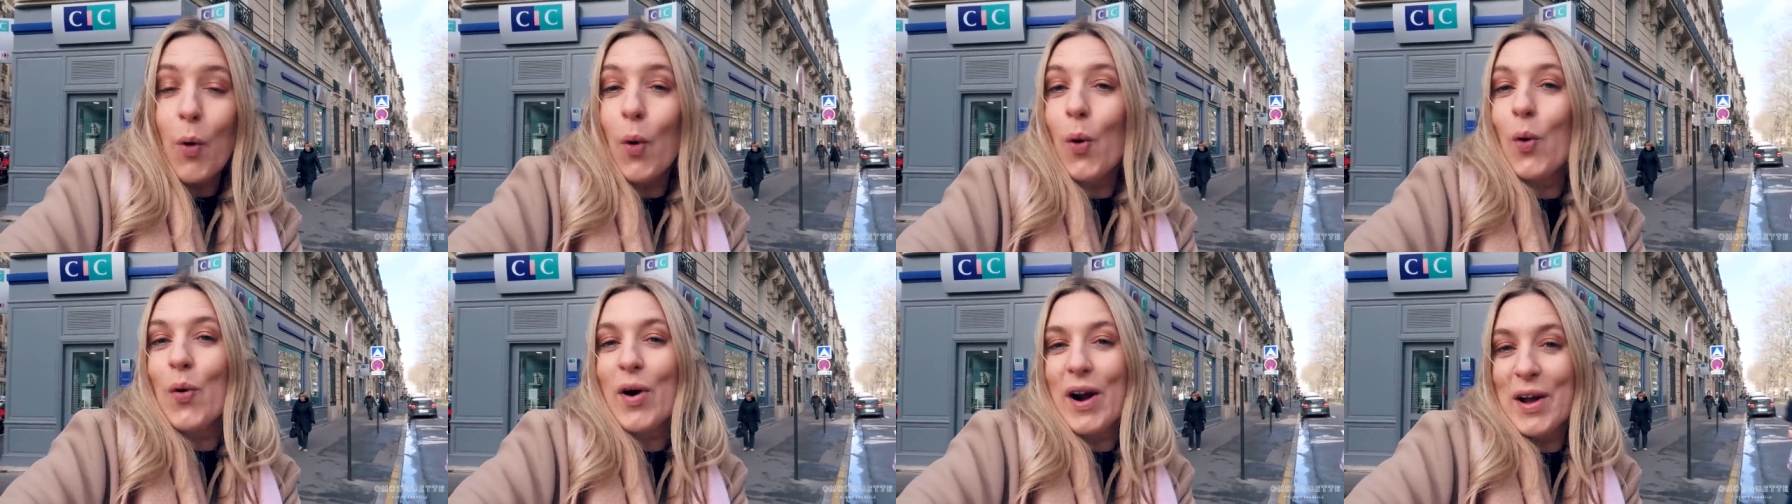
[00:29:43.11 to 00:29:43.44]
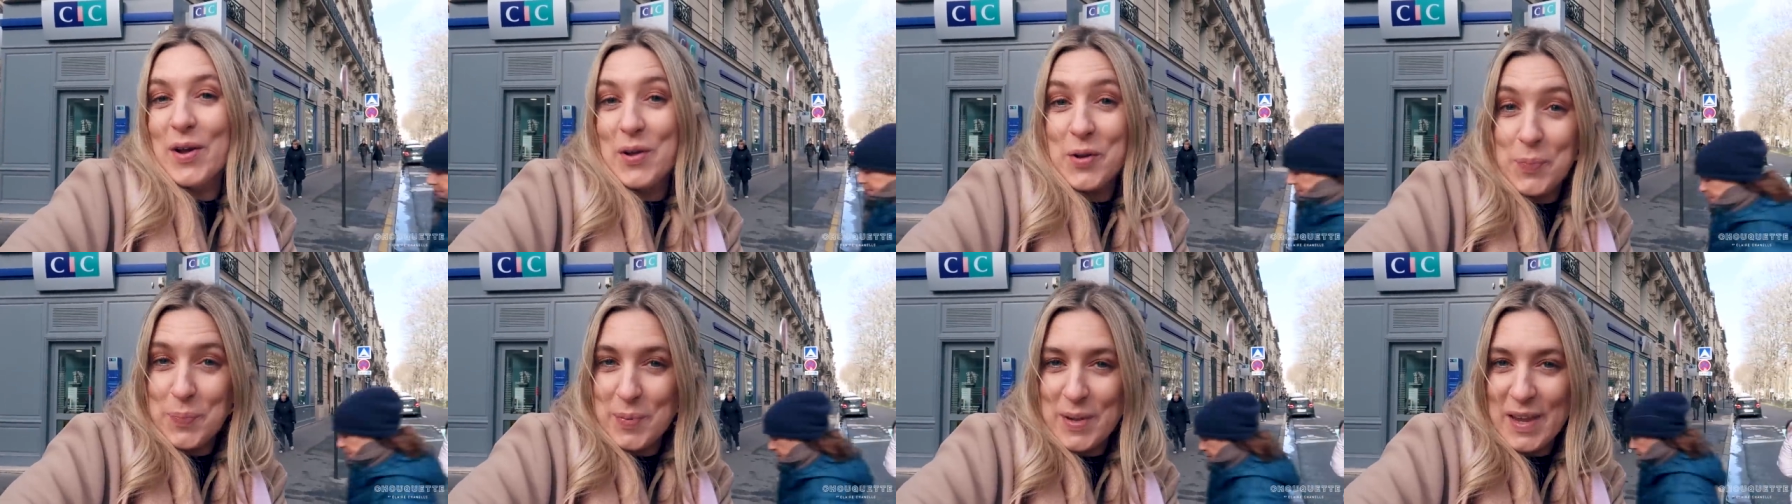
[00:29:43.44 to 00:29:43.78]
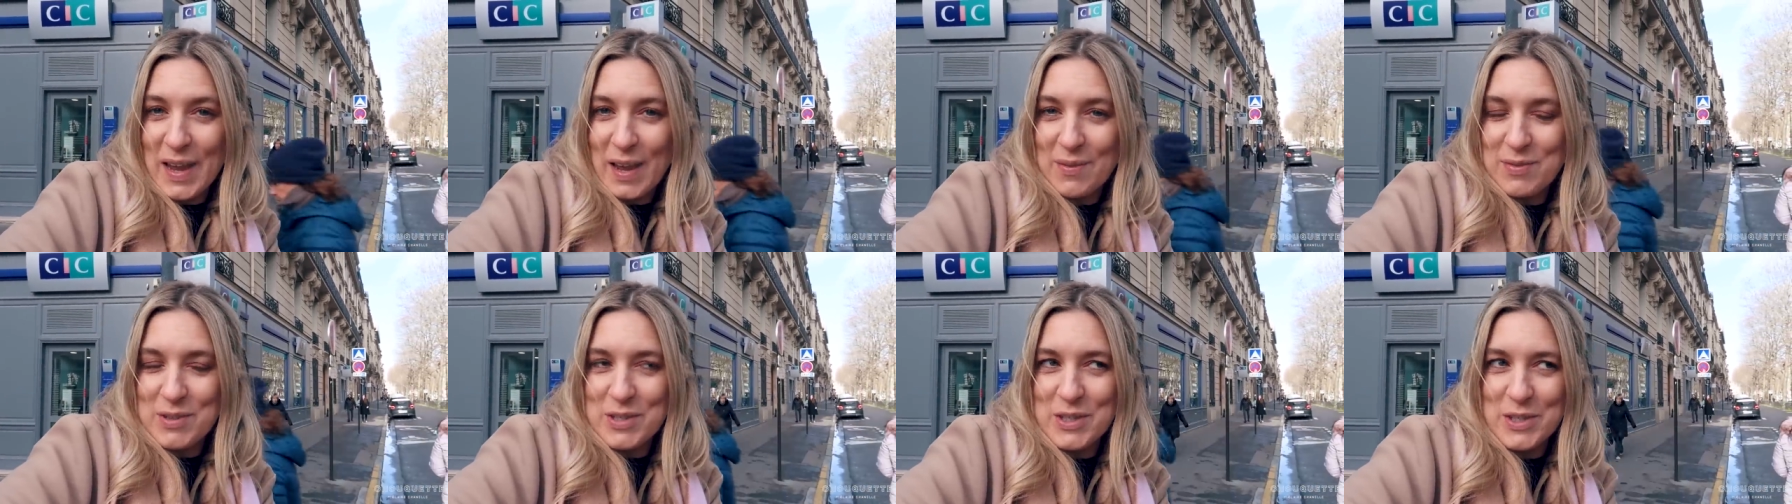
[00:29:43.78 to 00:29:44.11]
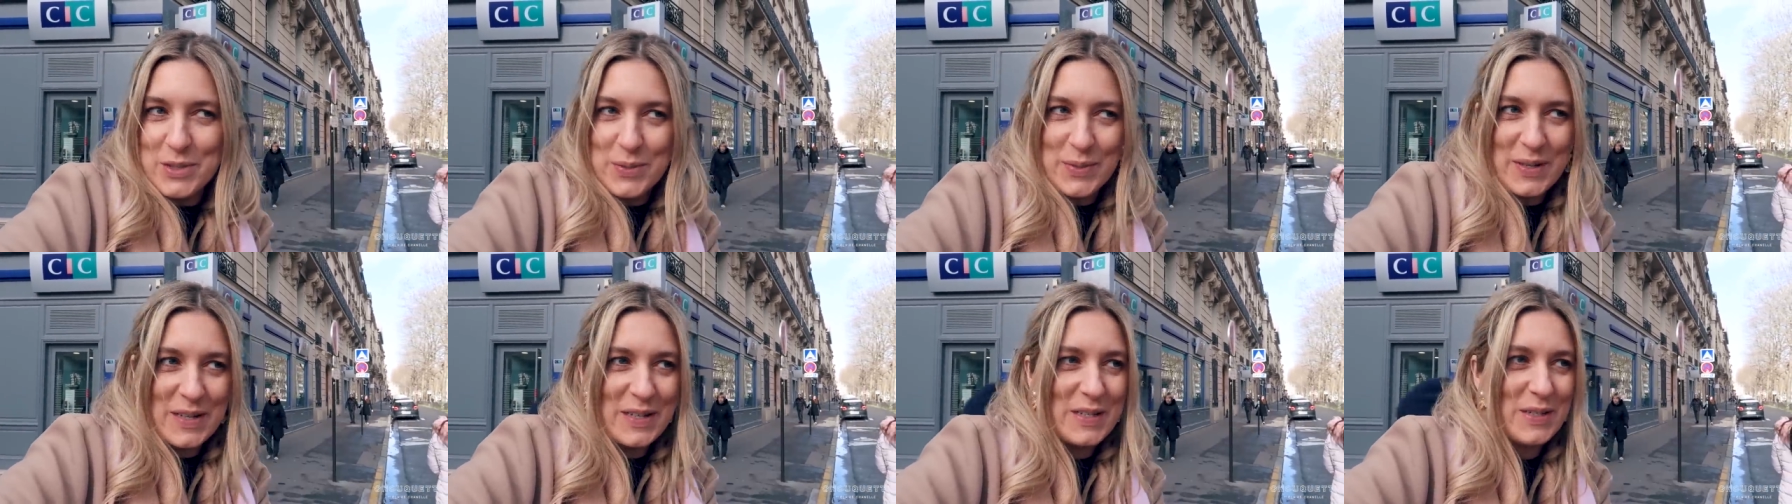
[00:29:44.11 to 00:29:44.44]
Or I could be having
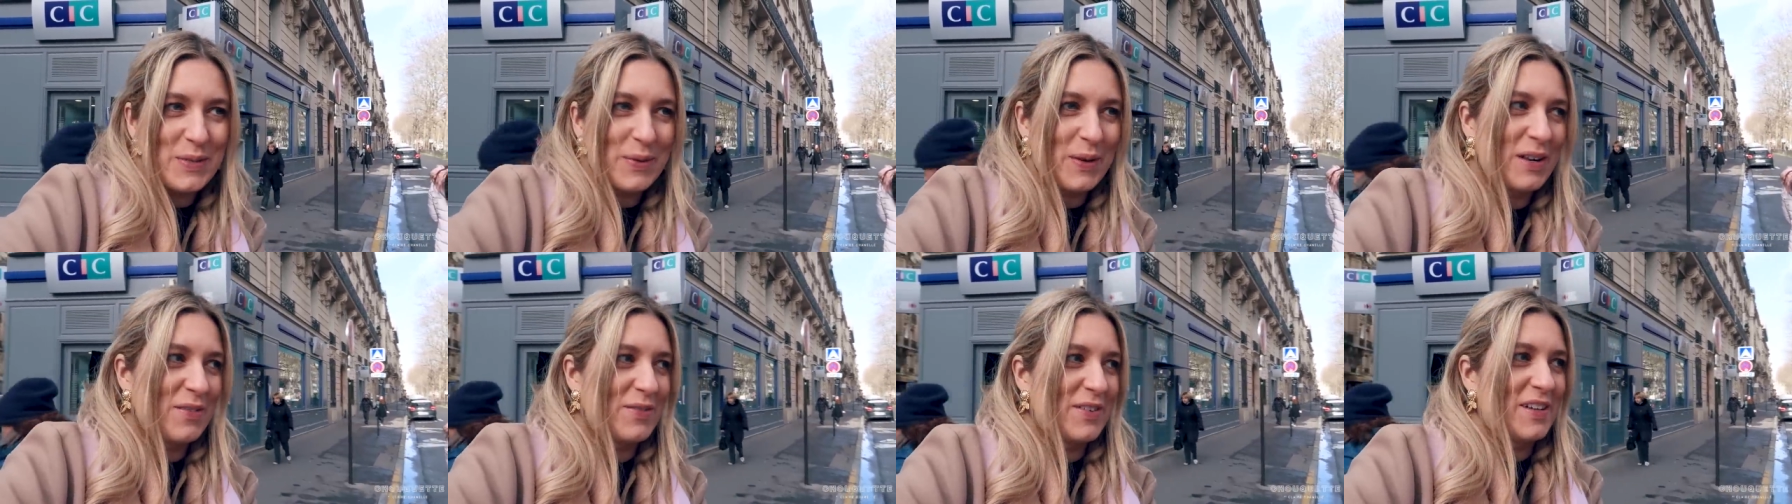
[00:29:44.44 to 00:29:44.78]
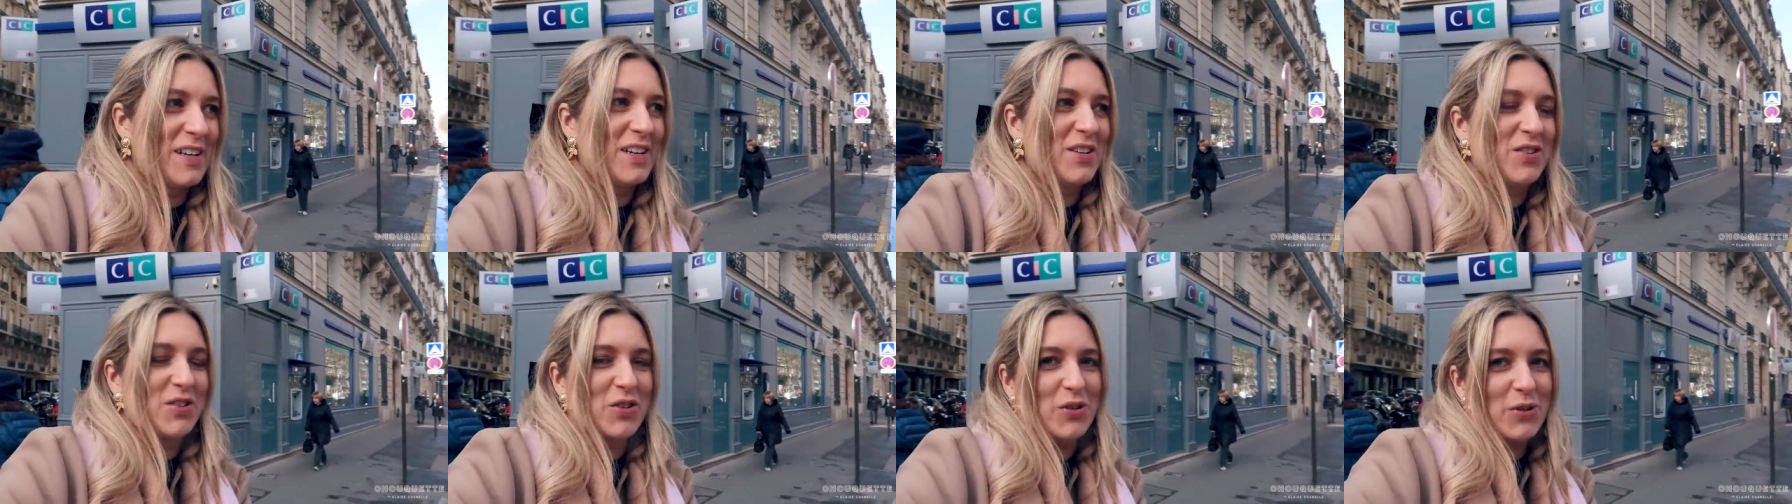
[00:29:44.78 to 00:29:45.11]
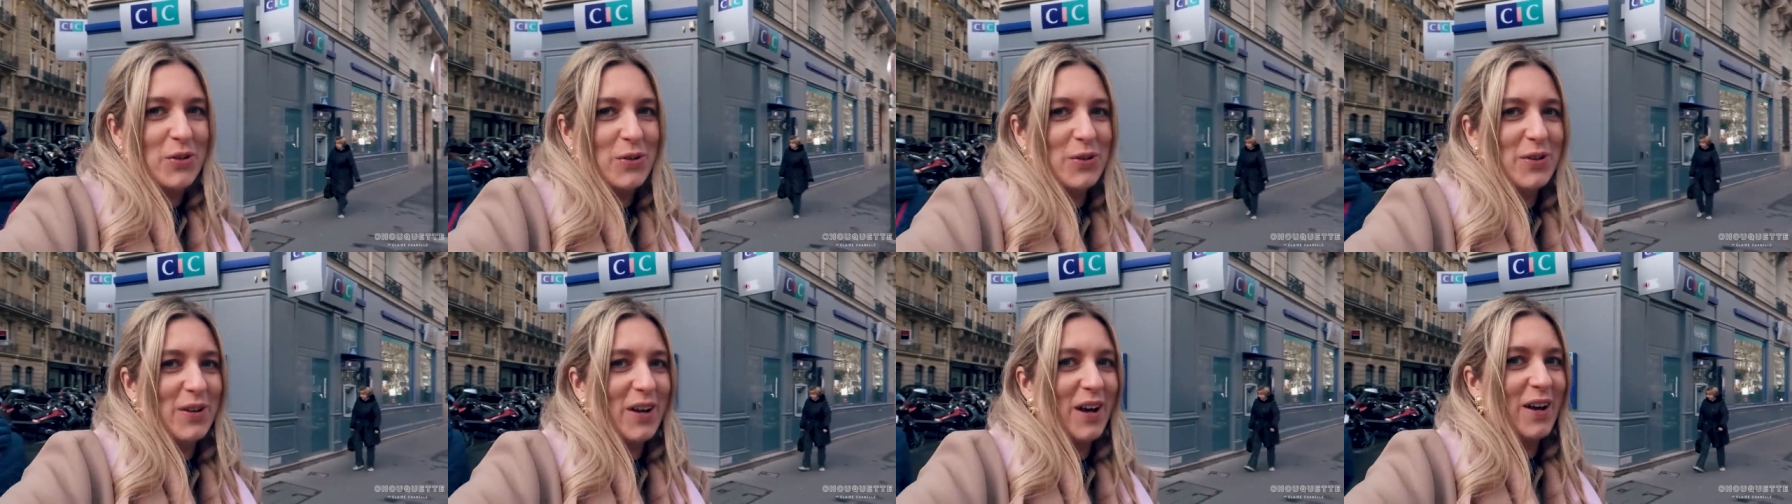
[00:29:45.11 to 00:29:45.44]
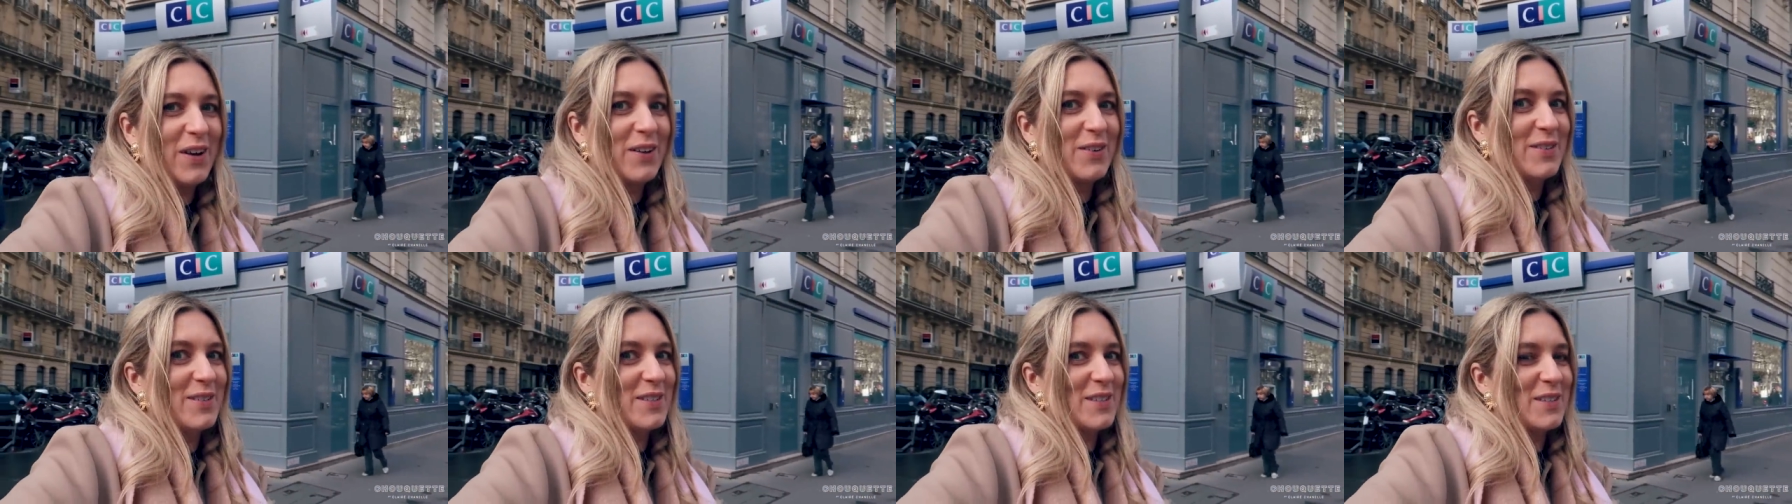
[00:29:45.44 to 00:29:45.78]
twins, one of each, who
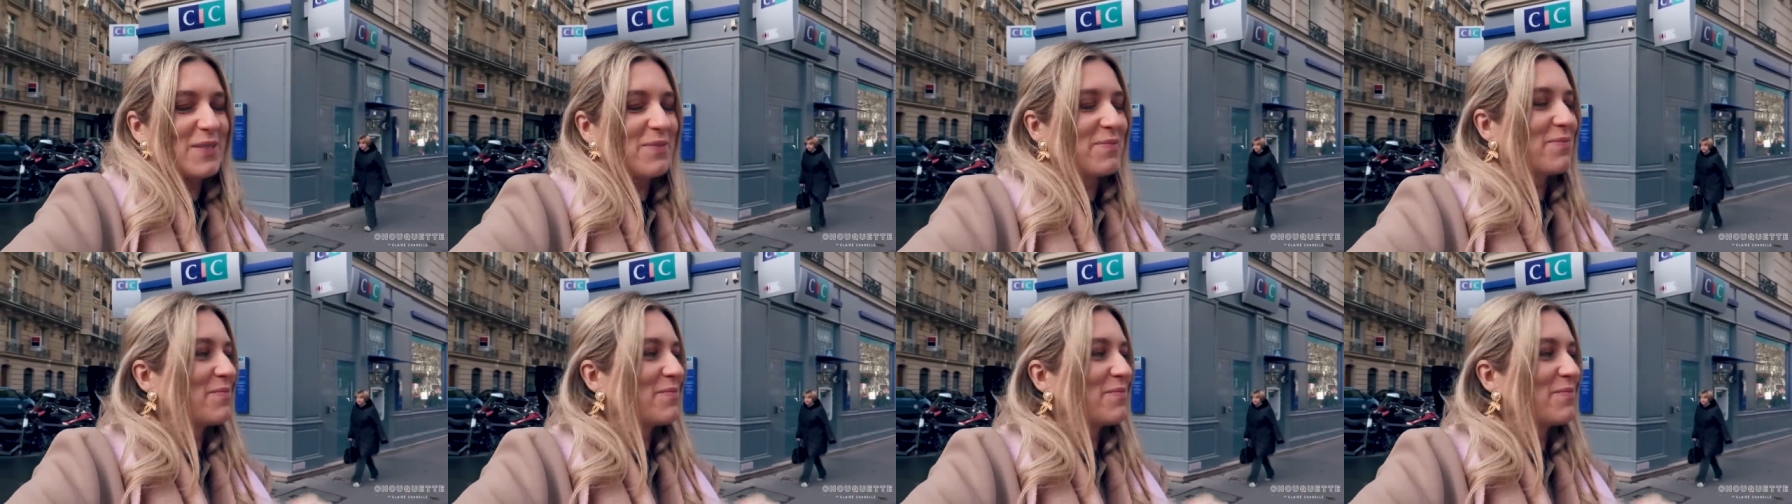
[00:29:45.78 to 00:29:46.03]
knows?